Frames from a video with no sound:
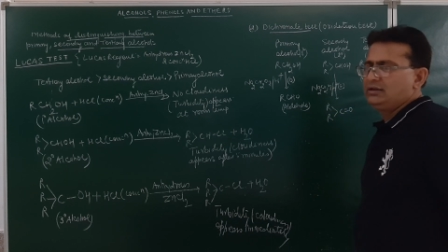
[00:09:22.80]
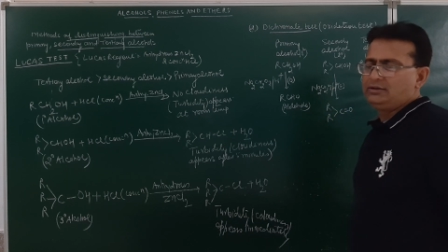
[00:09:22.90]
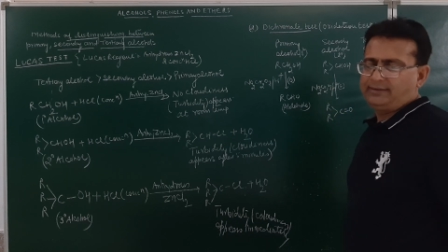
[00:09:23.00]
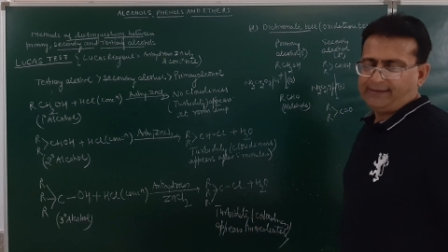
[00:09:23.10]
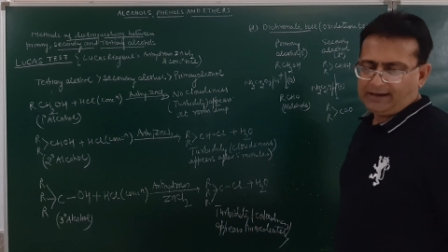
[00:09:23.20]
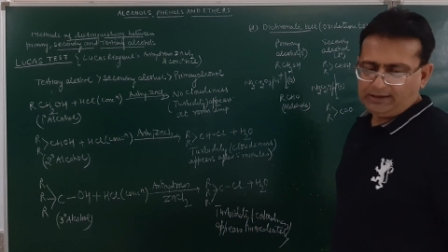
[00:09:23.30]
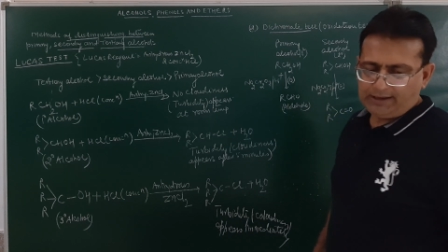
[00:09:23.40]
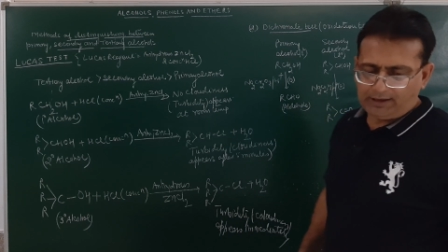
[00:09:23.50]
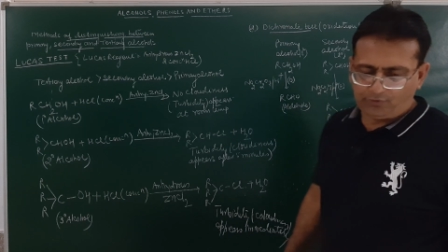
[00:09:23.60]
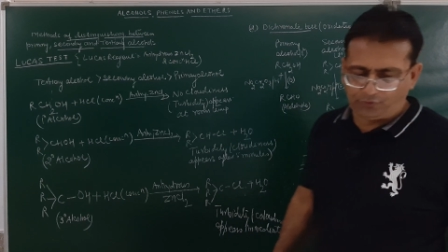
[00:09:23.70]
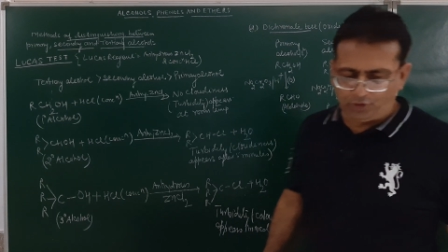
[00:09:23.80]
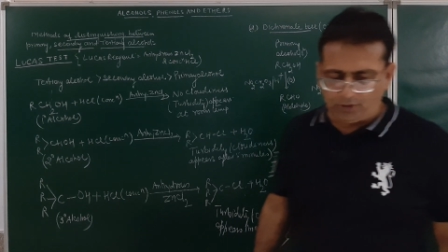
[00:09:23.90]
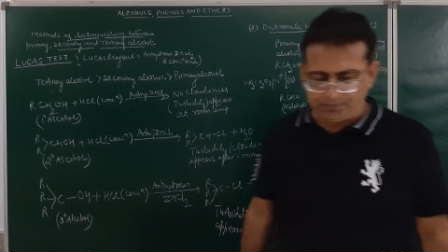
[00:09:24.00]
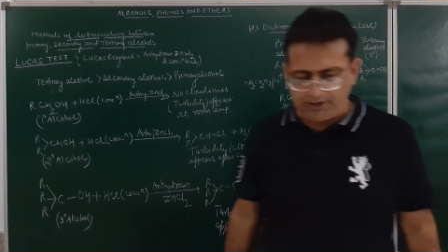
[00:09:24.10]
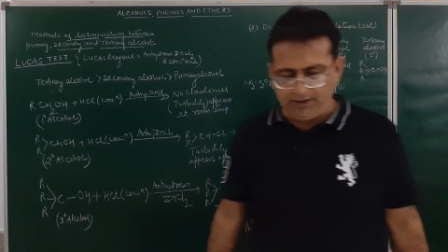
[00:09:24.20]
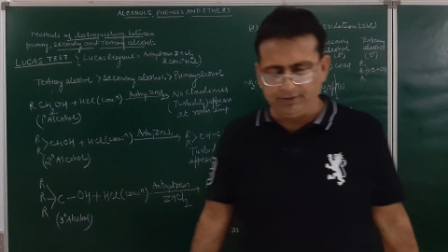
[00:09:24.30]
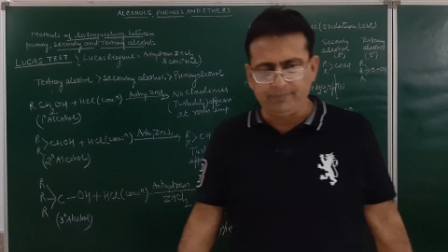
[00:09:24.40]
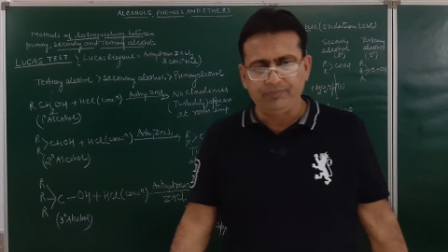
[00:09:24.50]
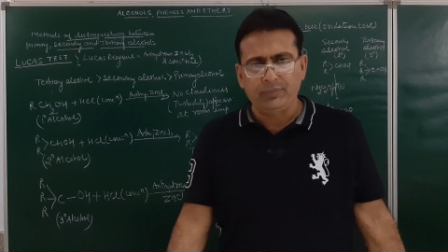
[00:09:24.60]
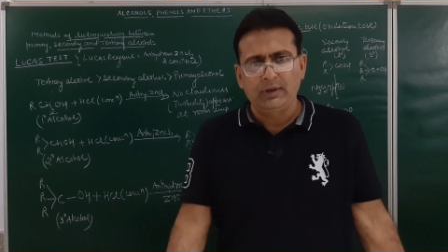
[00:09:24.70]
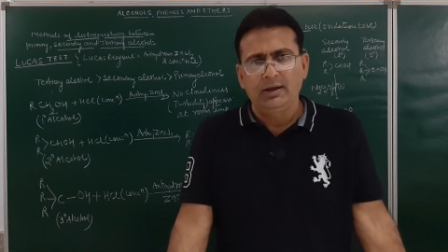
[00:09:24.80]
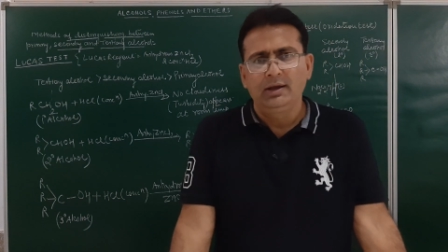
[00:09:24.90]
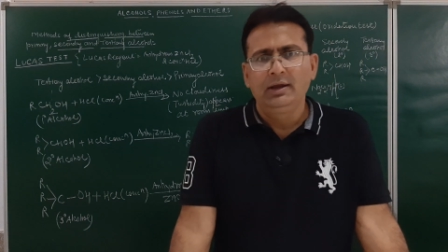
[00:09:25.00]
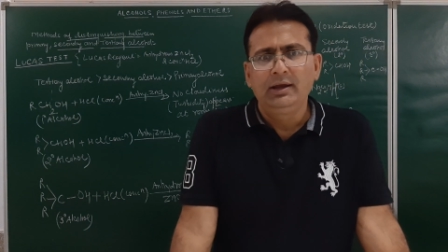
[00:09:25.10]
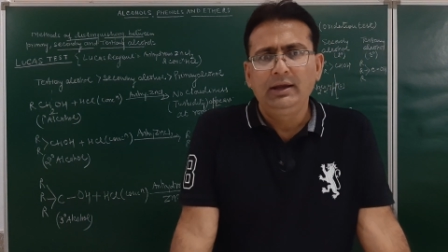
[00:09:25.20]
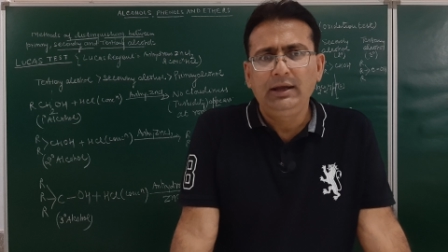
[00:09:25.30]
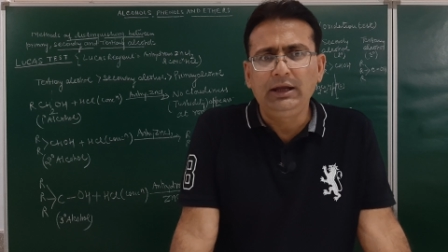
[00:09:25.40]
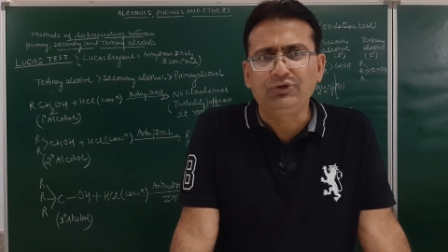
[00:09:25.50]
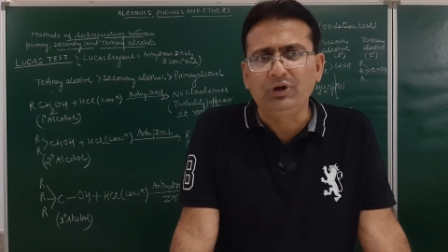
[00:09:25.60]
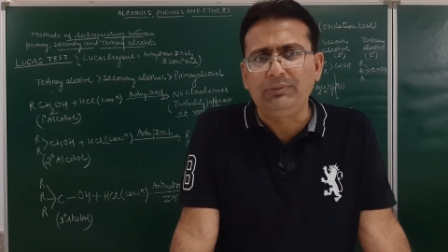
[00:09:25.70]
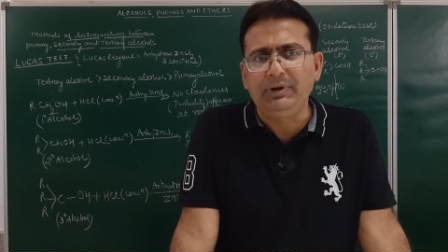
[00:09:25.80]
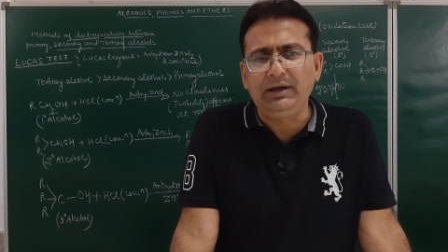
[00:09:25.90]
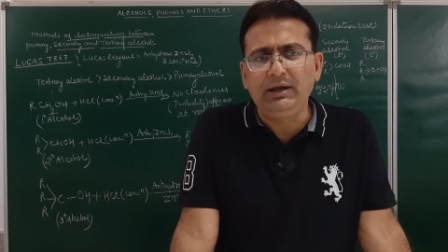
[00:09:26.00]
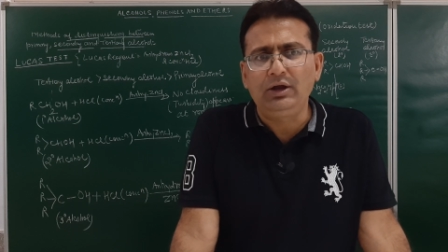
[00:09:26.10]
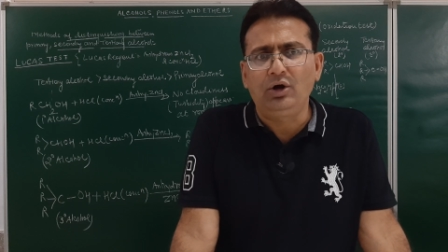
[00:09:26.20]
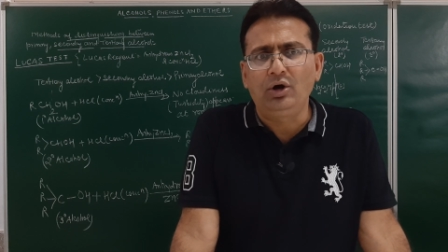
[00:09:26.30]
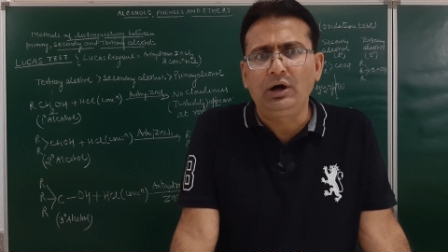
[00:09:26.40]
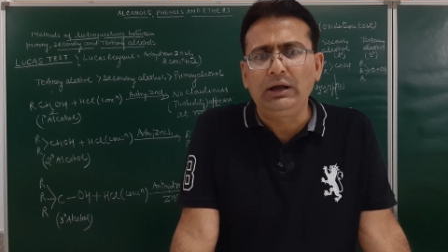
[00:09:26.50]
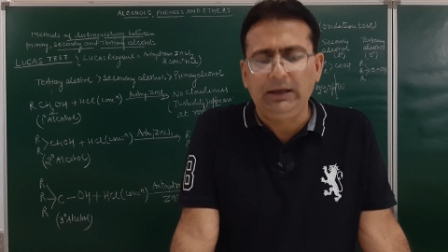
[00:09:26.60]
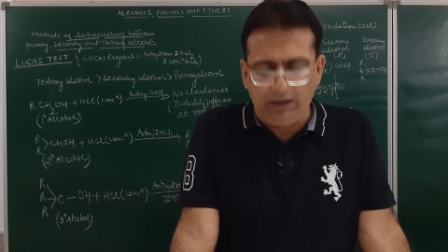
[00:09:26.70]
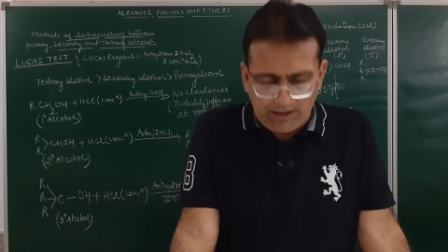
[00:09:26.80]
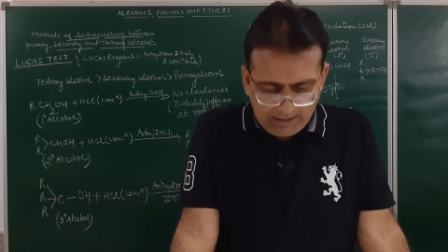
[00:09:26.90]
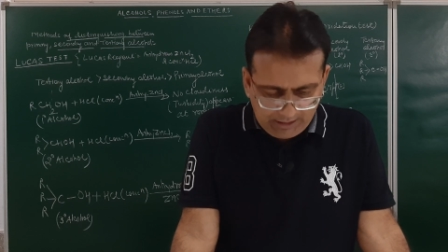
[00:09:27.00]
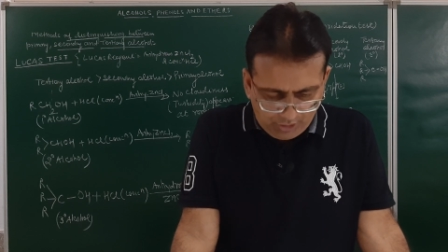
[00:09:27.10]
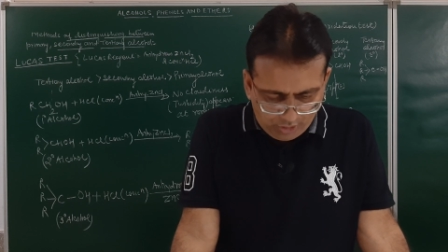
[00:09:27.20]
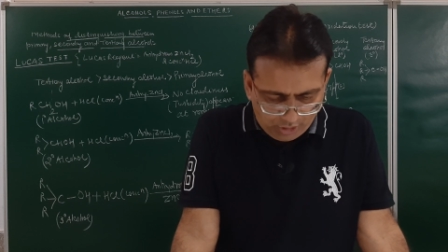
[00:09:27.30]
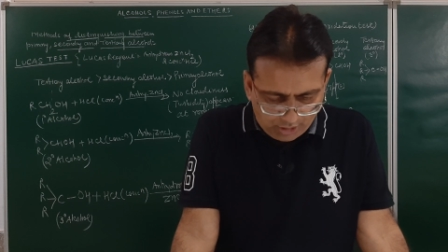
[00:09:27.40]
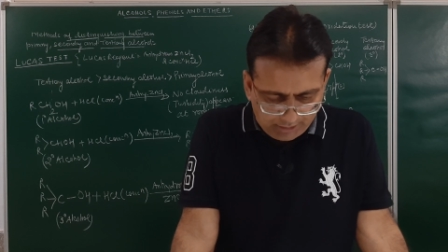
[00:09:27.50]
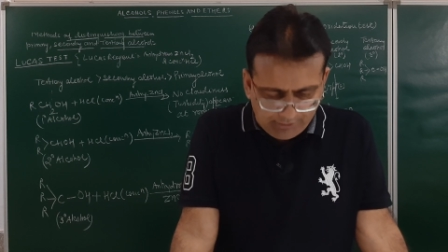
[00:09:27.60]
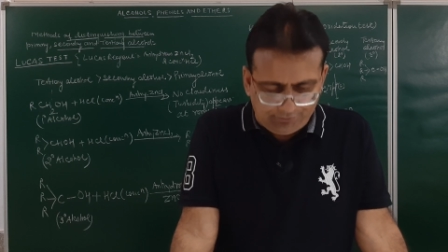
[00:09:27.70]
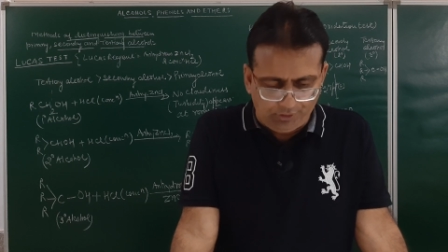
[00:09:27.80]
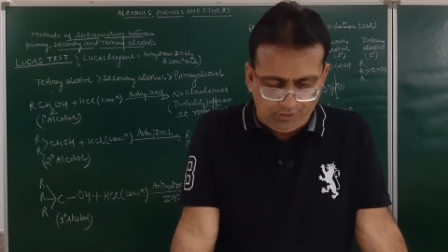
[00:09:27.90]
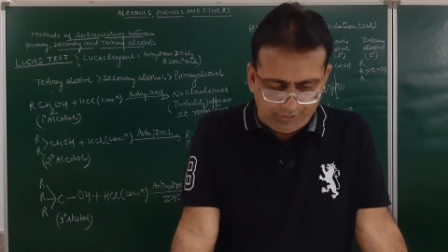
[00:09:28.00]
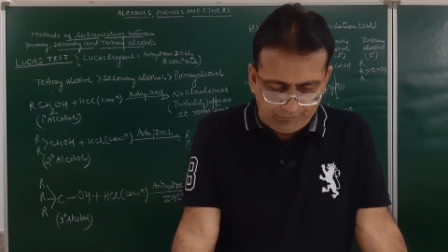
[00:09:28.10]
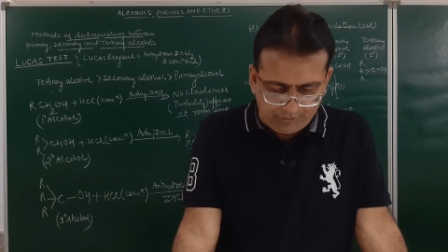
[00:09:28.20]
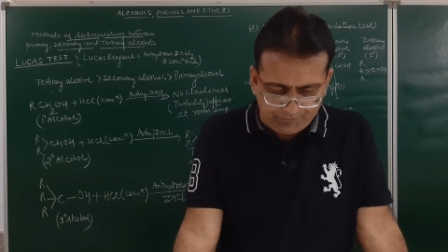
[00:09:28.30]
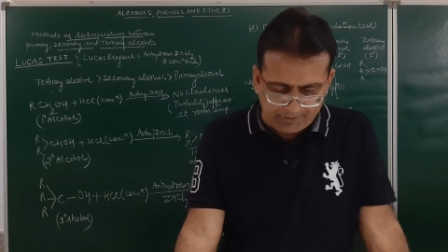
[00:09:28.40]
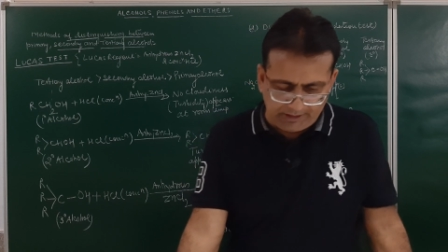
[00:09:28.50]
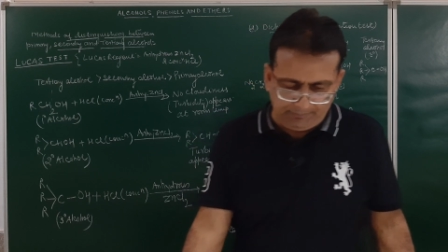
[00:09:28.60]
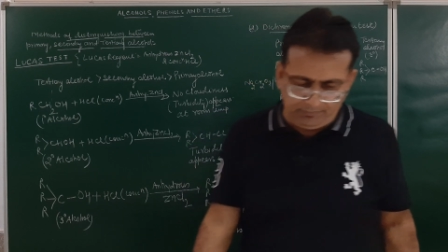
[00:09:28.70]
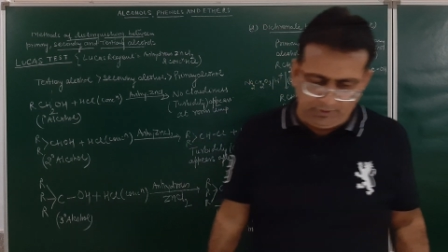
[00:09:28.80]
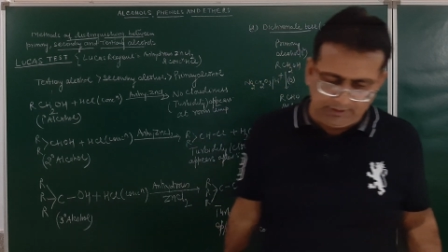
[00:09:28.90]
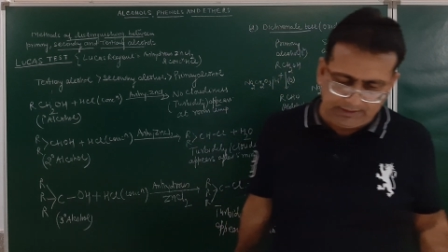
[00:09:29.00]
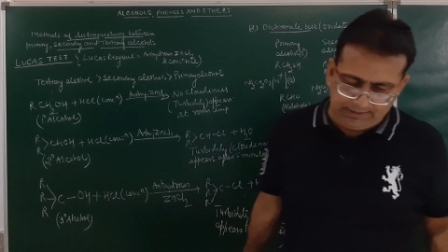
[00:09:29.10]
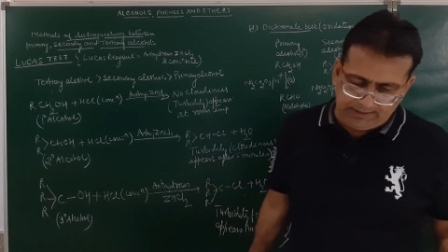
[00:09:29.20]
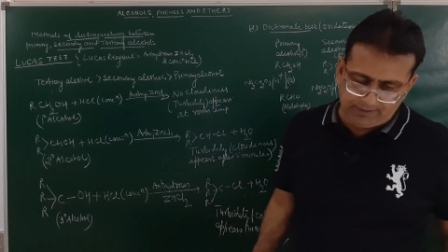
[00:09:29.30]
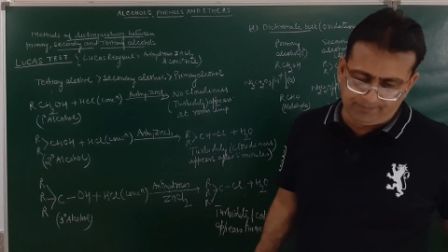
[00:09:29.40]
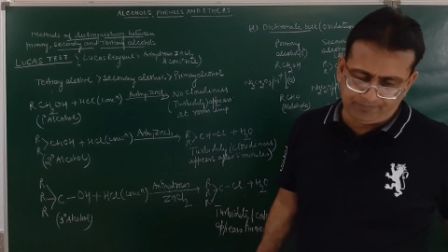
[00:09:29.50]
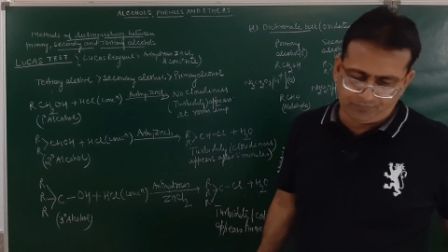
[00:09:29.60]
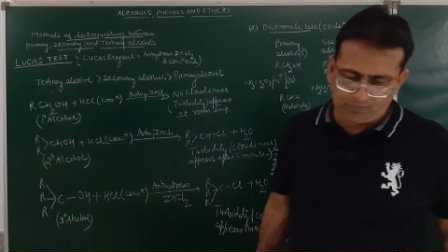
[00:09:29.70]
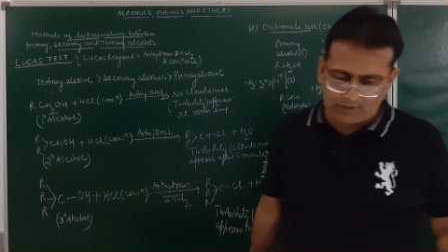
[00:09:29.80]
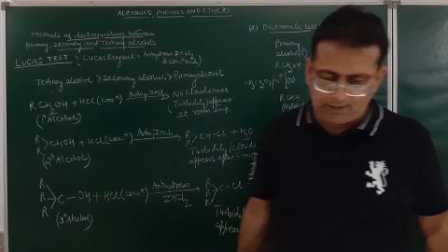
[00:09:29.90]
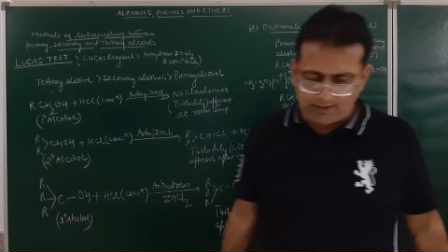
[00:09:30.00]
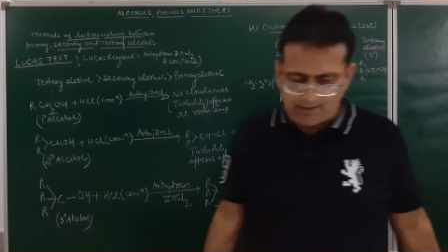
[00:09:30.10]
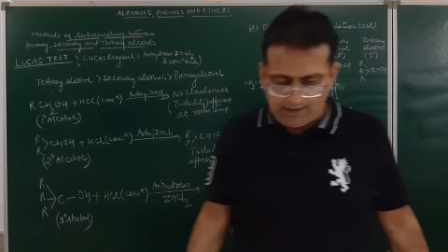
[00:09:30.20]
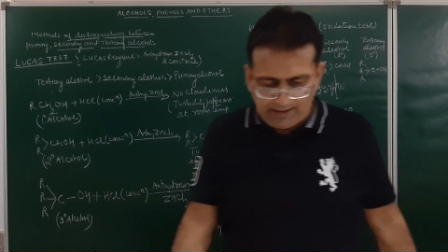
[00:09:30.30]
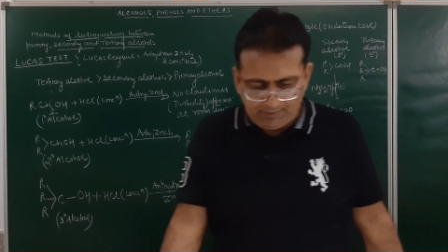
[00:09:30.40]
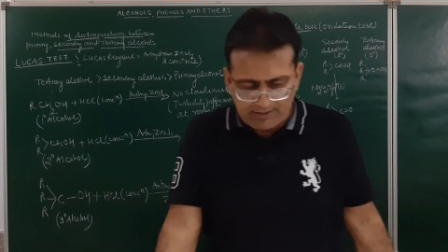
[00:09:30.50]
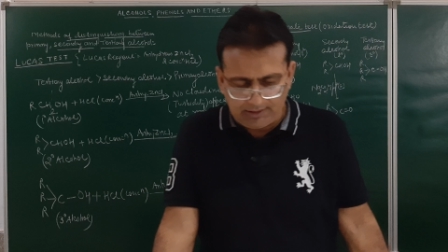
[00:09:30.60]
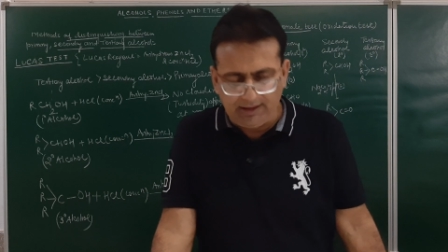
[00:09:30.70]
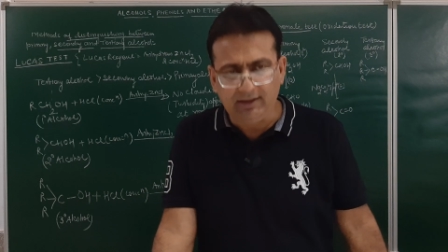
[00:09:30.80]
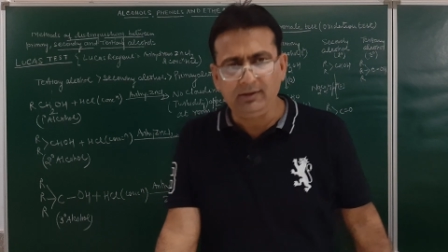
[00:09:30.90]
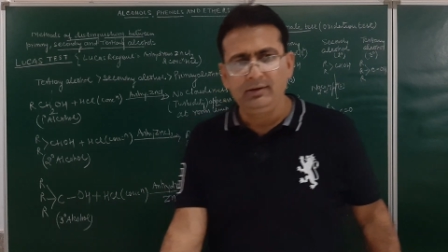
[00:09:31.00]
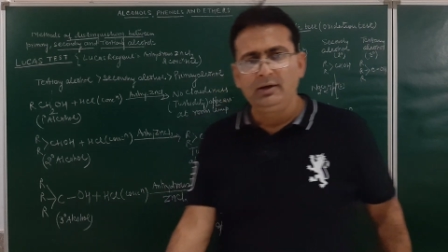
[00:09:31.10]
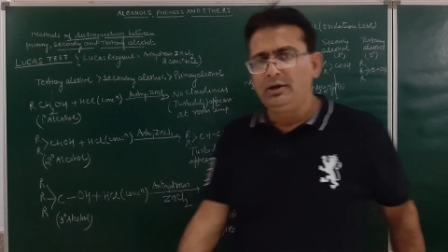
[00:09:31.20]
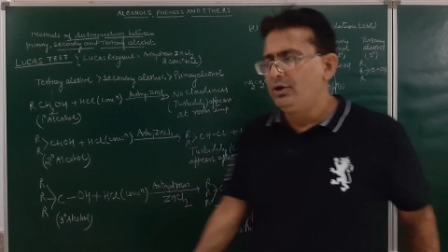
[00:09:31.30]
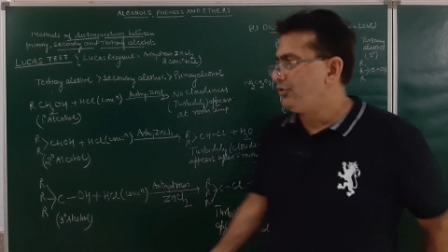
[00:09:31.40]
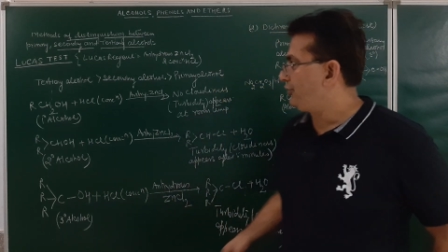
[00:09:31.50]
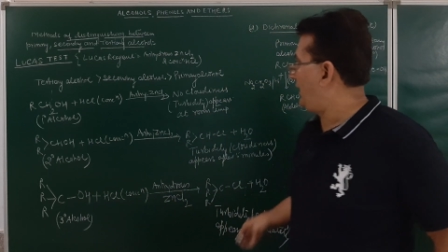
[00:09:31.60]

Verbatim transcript: this aldehyde so obtained, it will be a orange solution which became green. Am I clear? So,